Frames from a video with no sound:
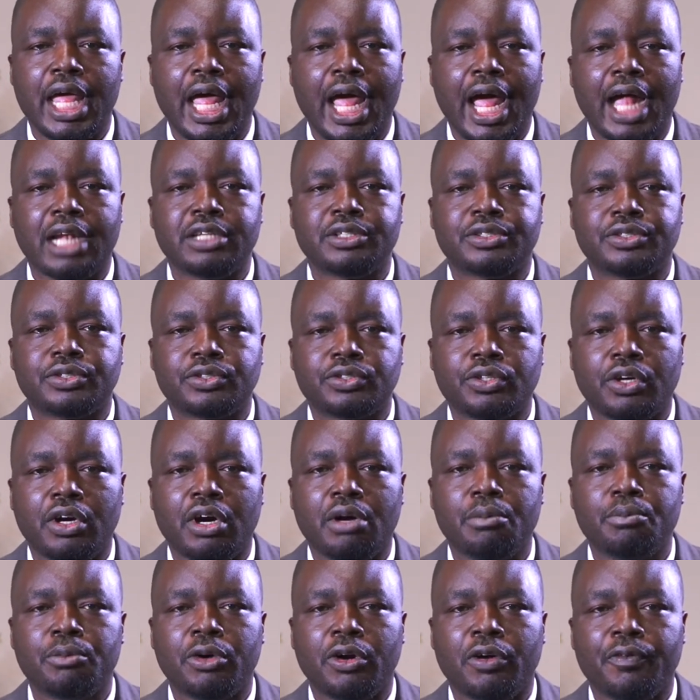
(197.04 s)
and
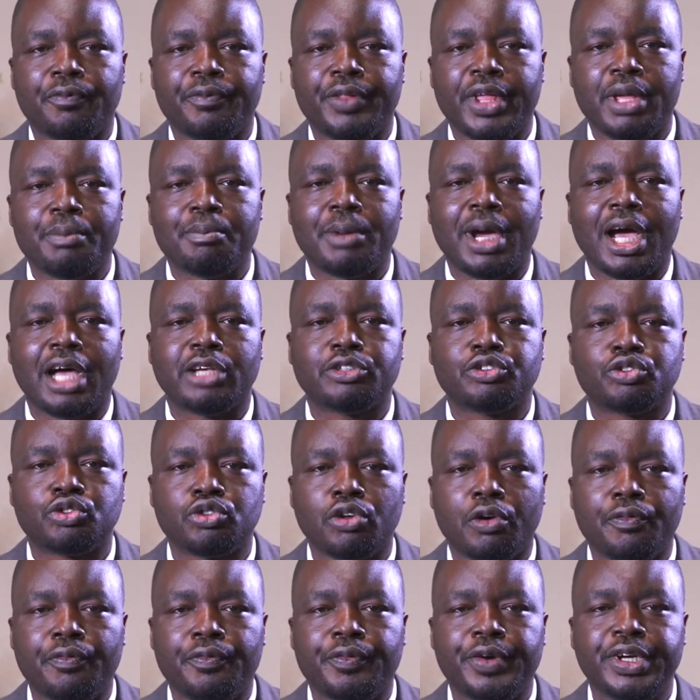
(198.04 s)
some of them are
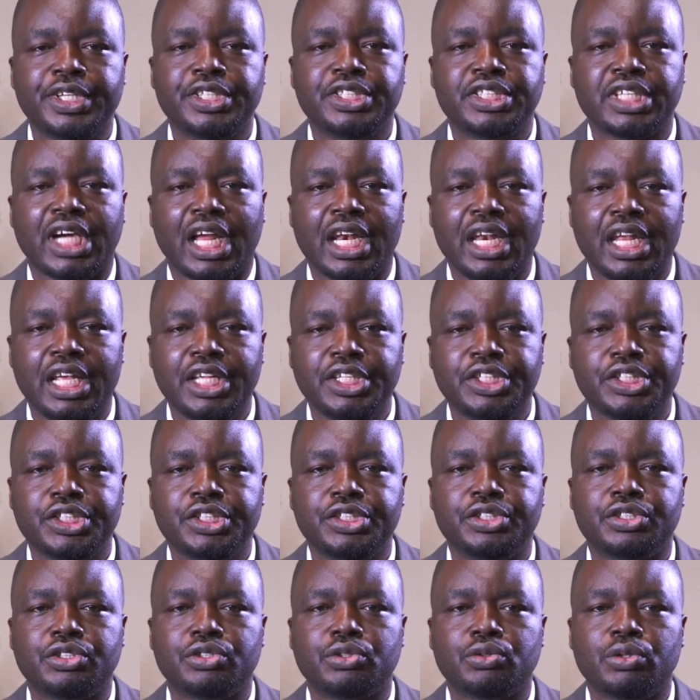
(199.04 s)
suffering
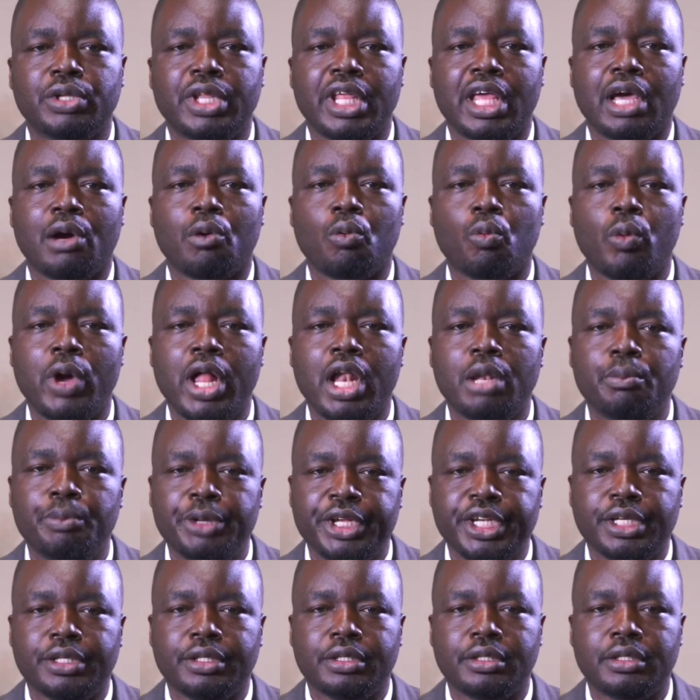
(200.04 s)
challenges to their
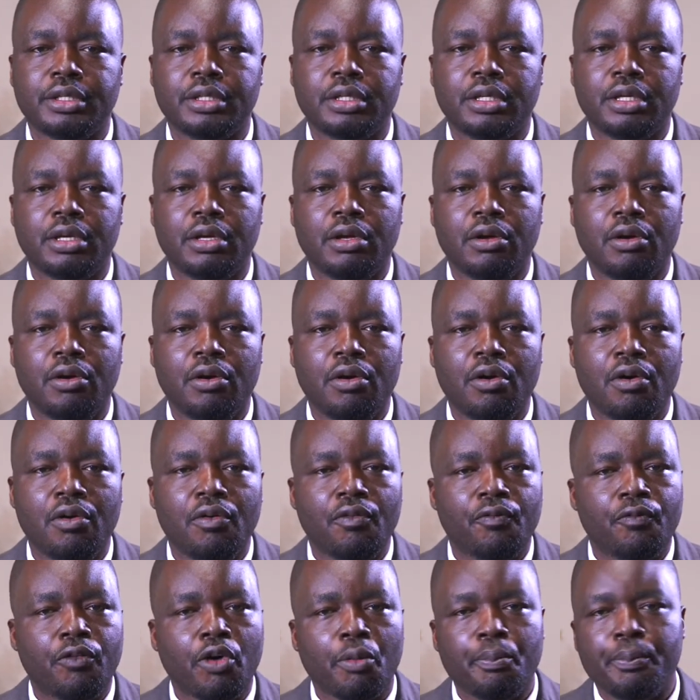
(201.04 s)
well-being.
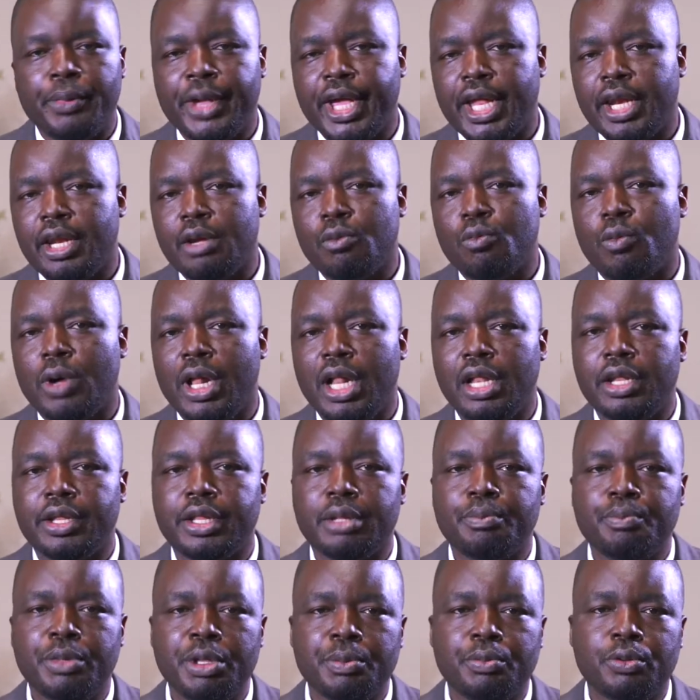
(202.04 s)
For many
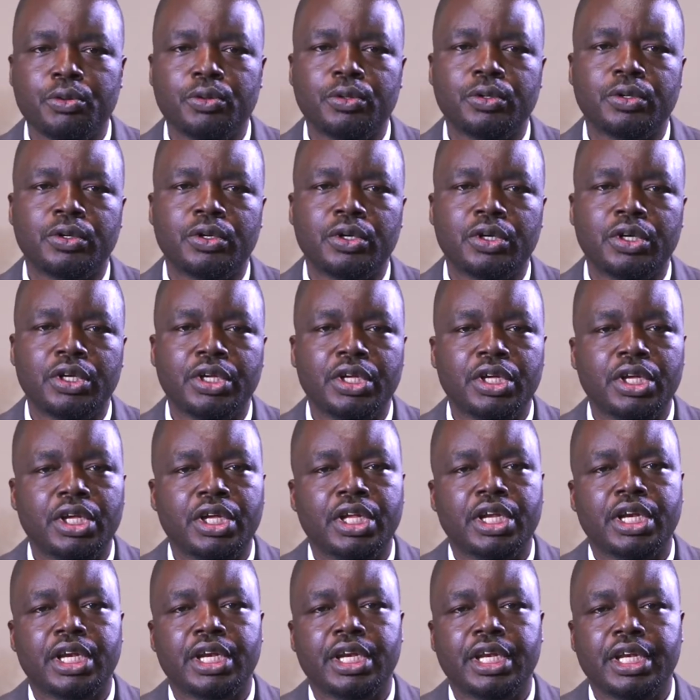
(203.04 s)
wealthy people,
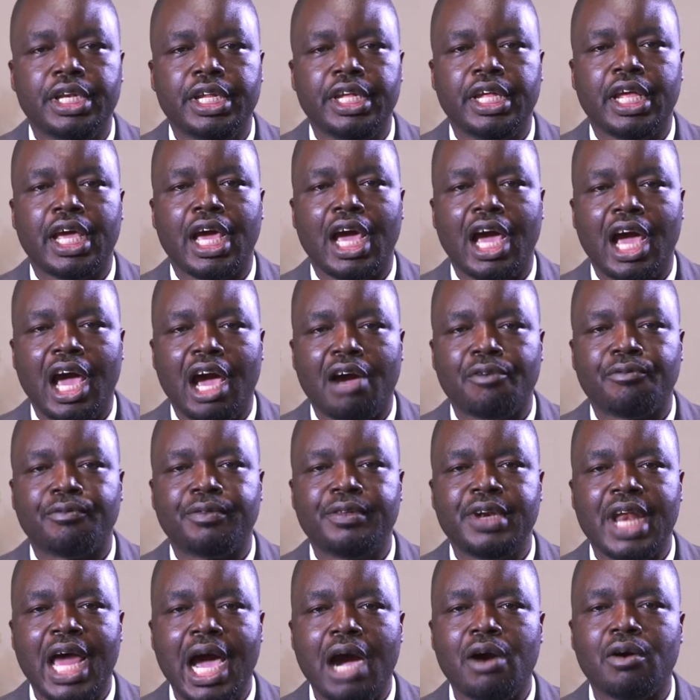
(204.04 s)
they
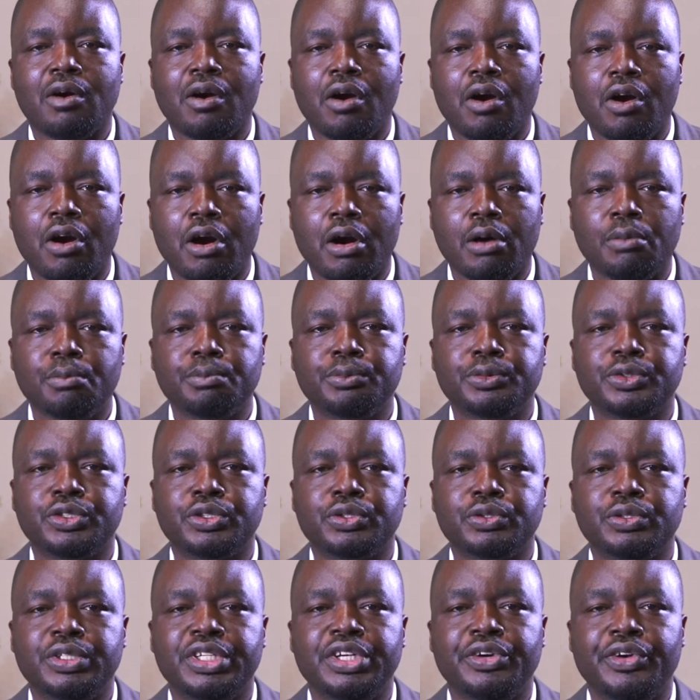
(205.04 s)
have now come
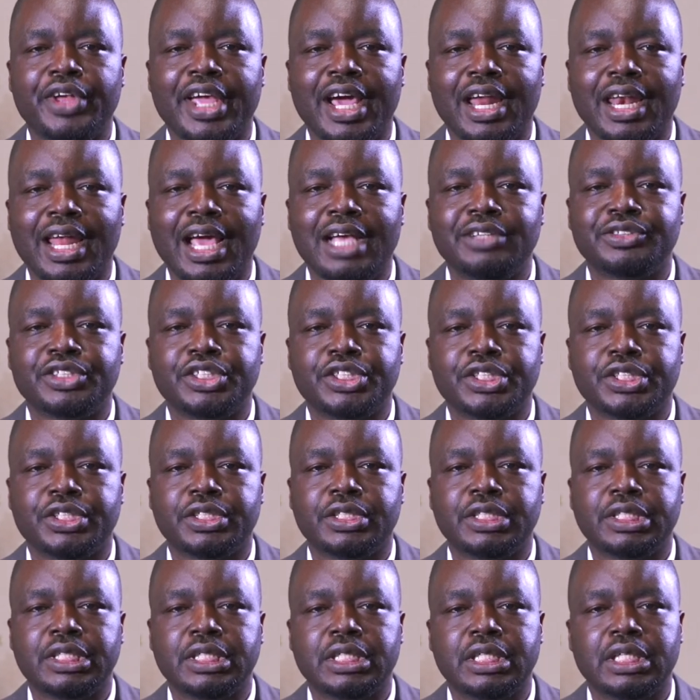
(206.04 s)
to the
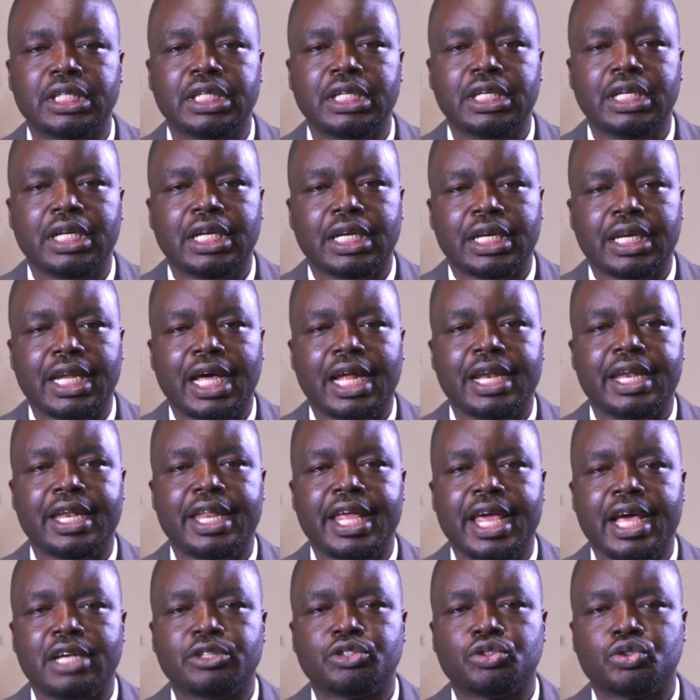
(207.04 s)
realization that
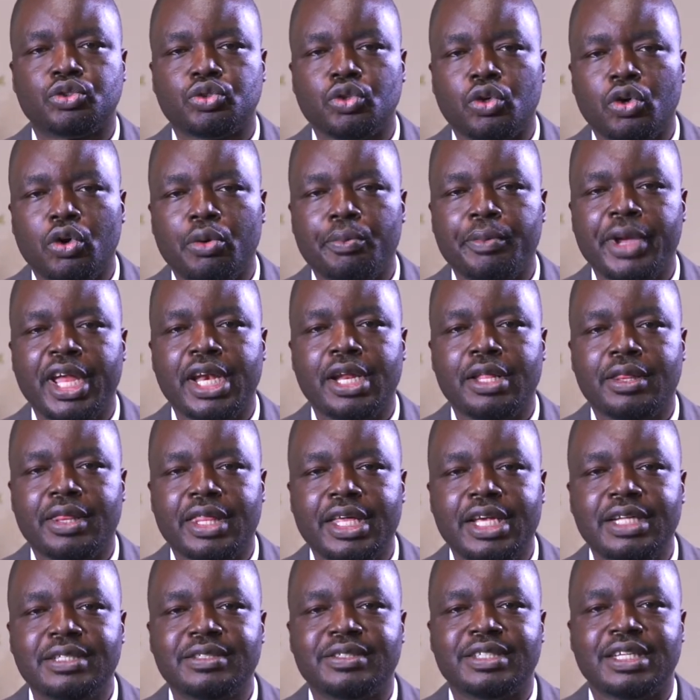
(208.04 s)
there are so many
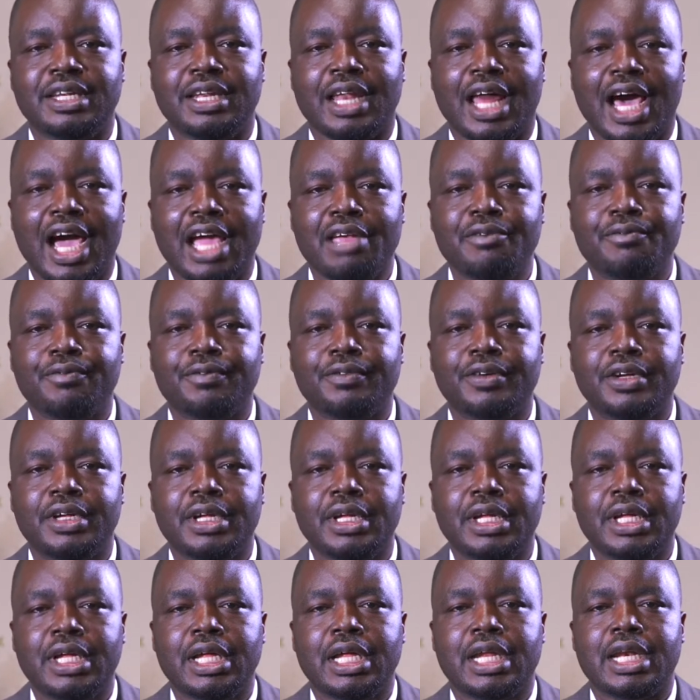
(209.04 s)
things in life
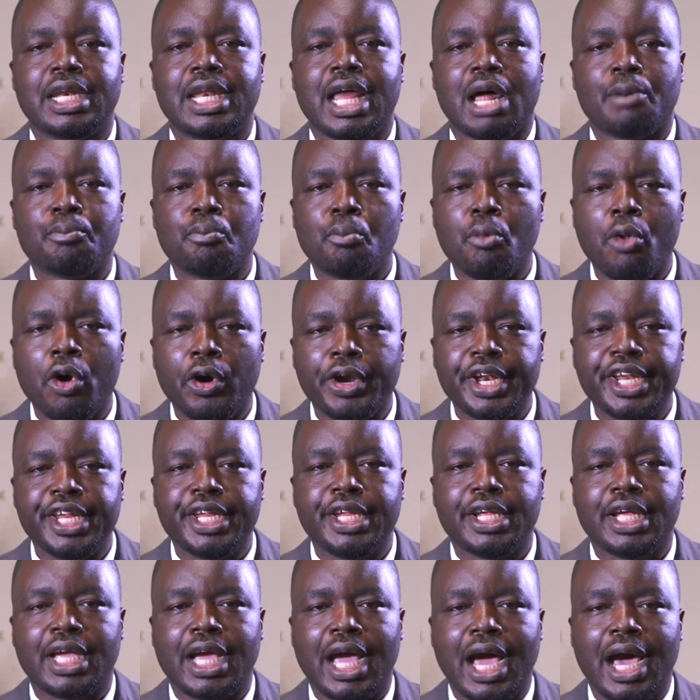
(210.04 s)
that
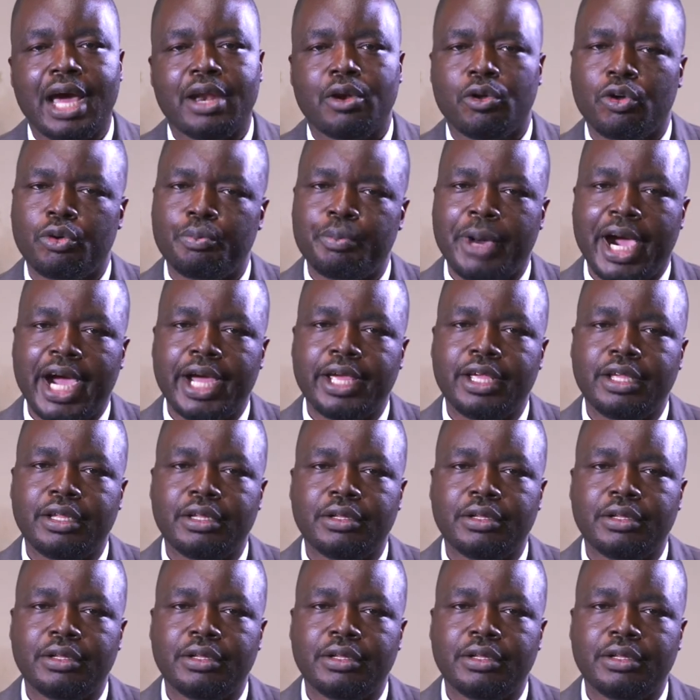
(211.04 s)
money cannot buy.